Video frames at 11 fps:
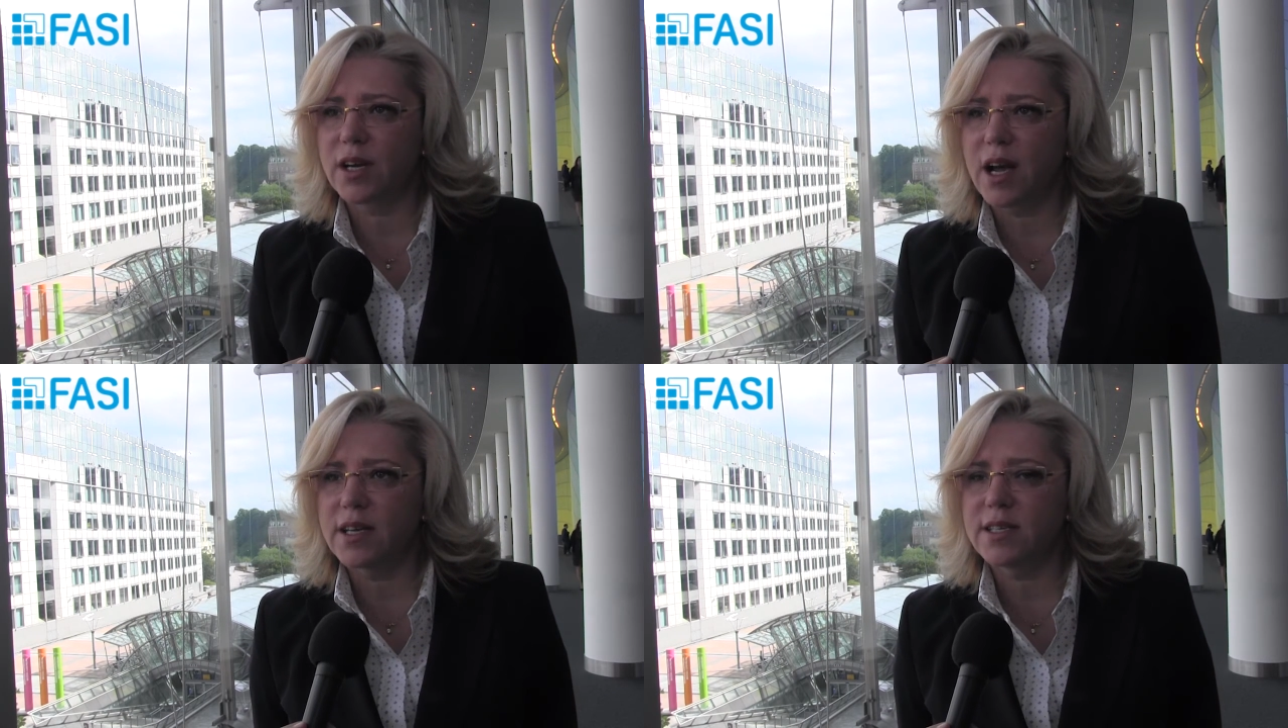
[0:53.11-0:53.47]

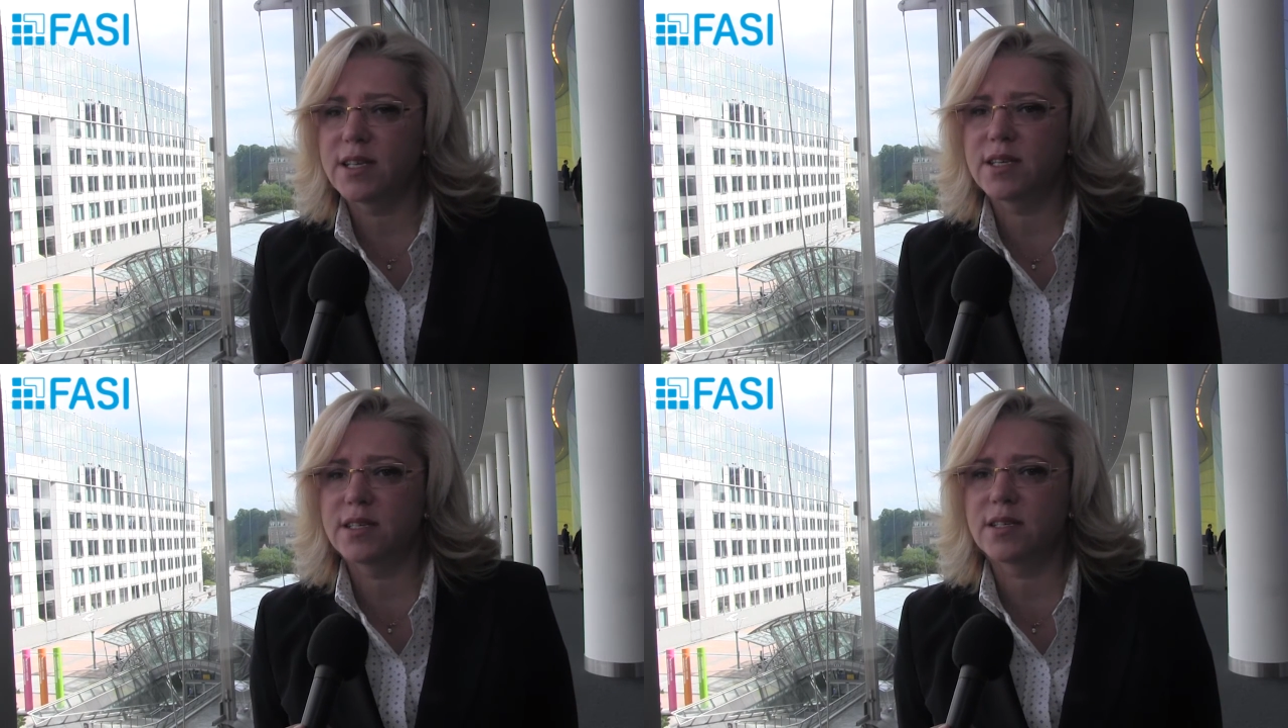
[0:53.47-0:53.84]

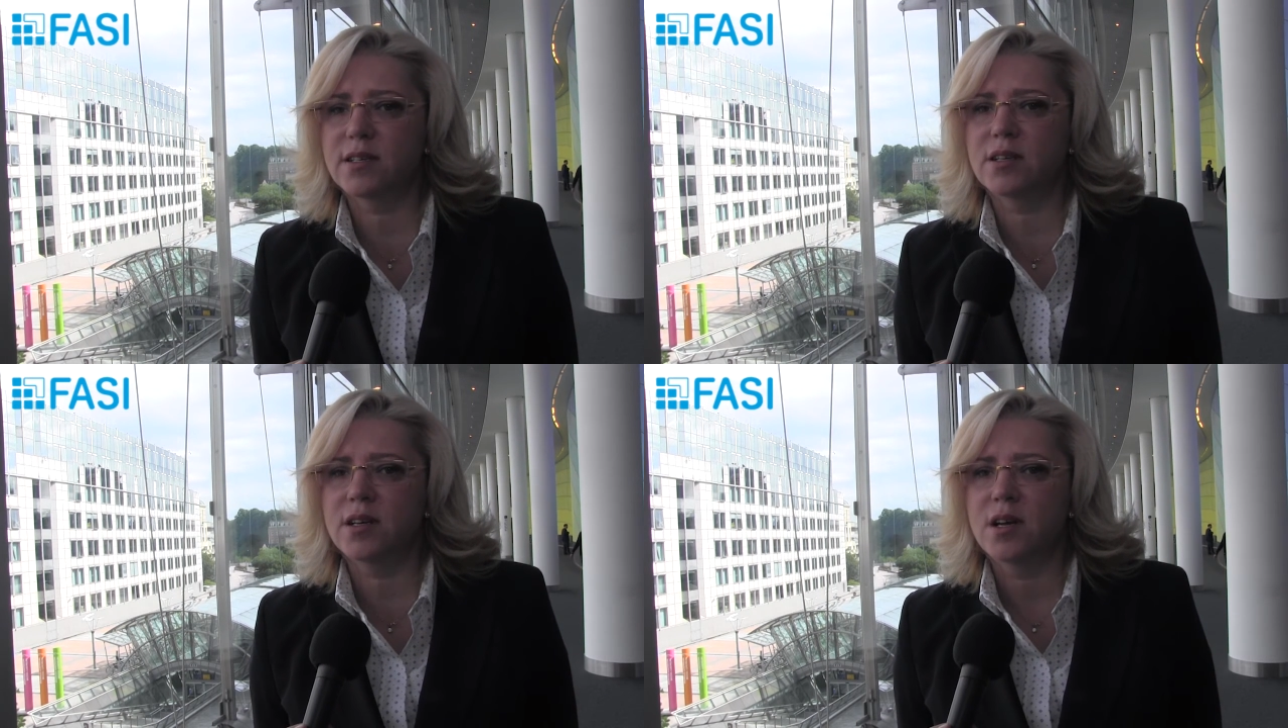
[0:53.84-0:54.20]
crisis,
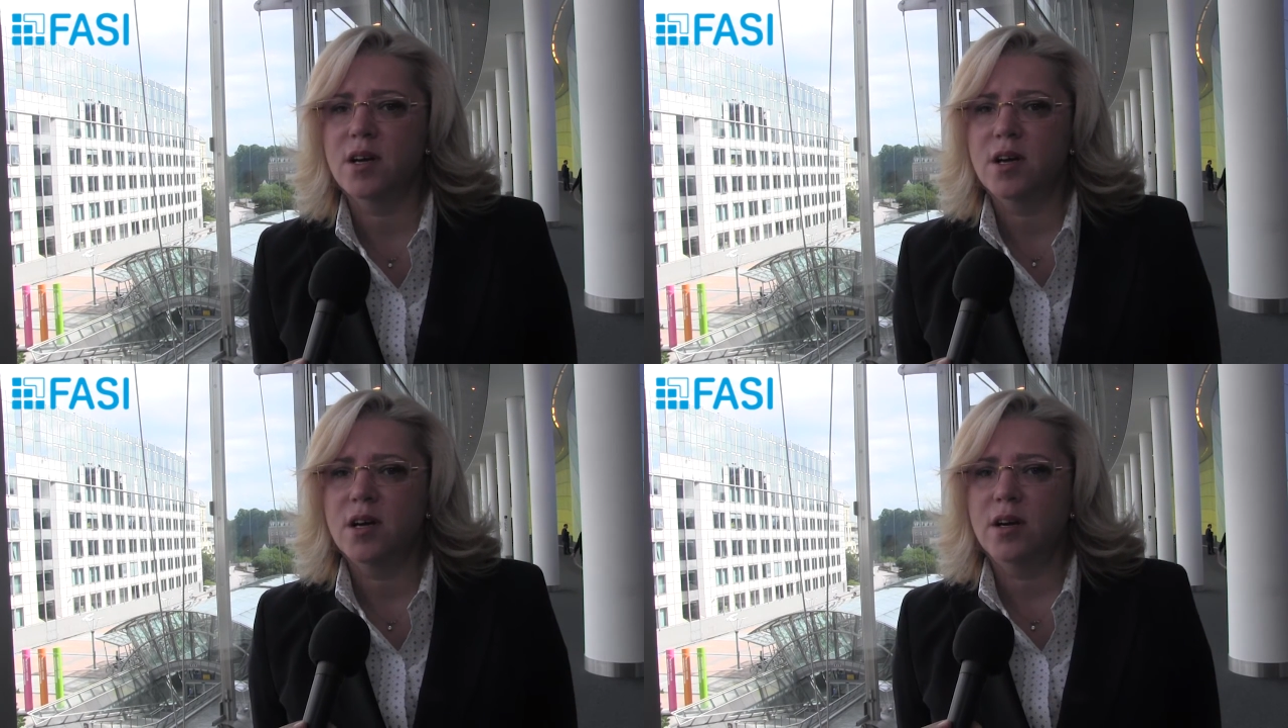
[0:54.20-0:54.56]

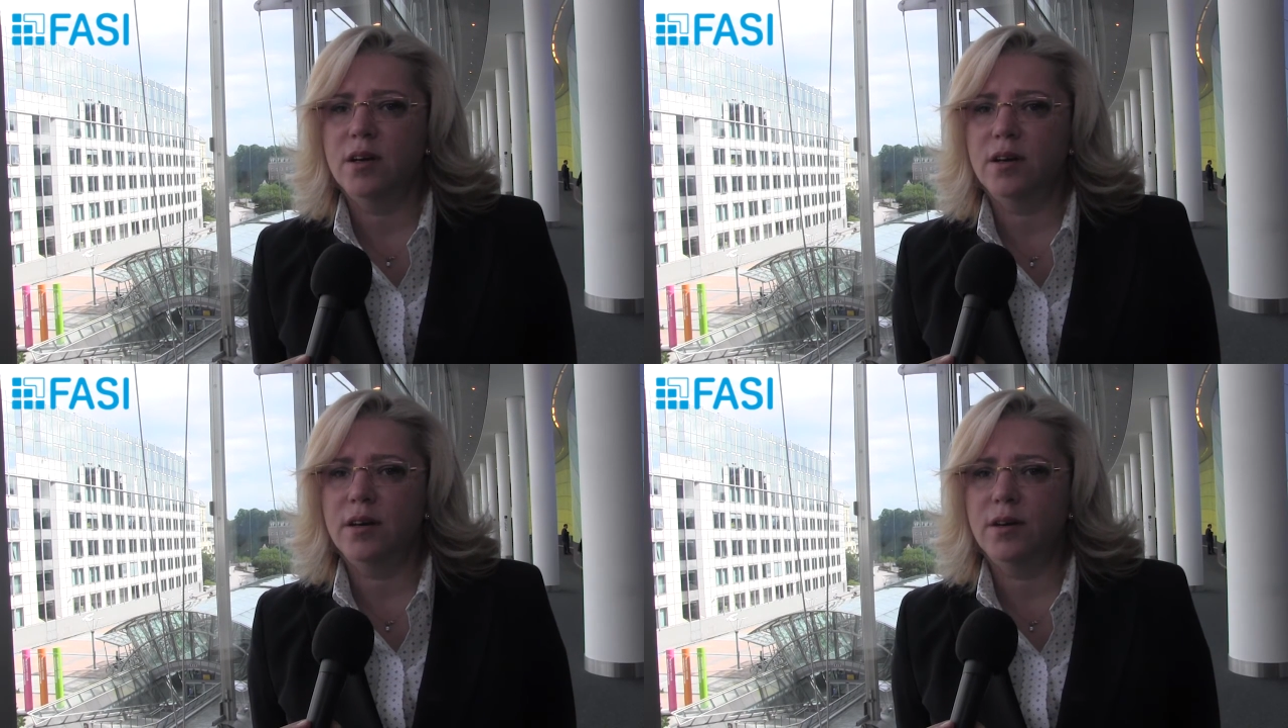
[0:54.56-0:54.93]

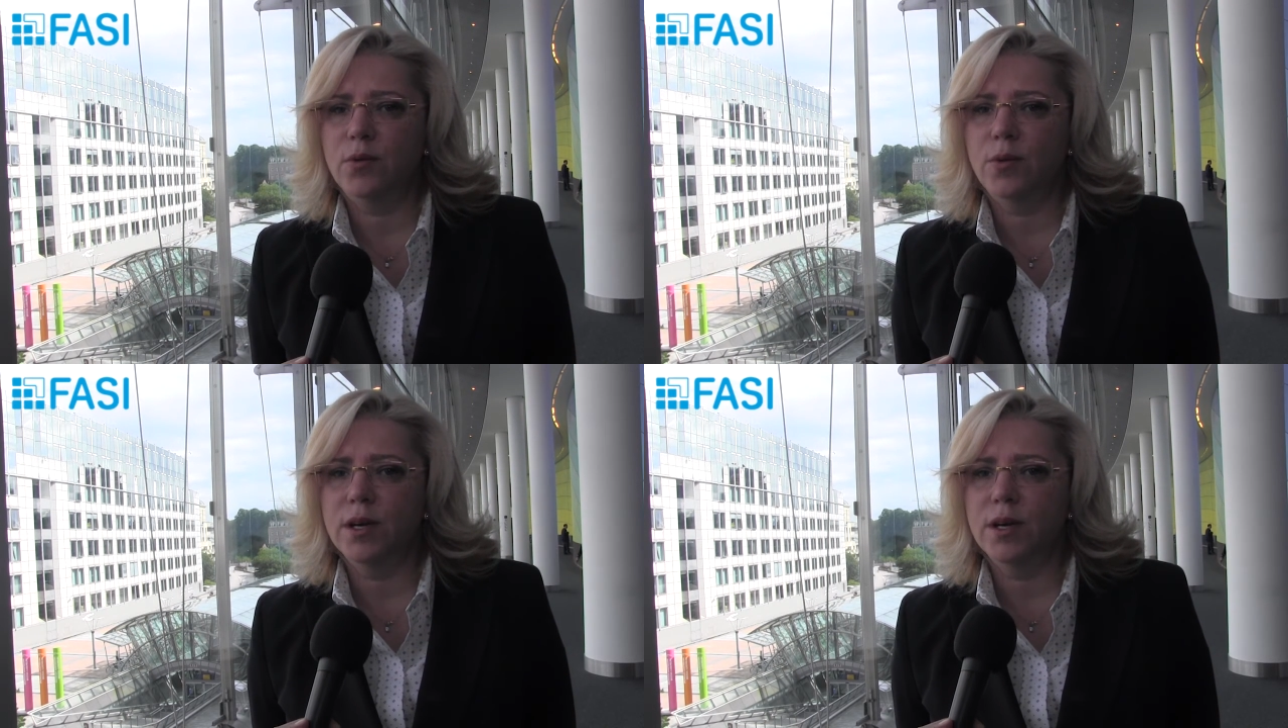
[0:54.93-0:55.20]
uh,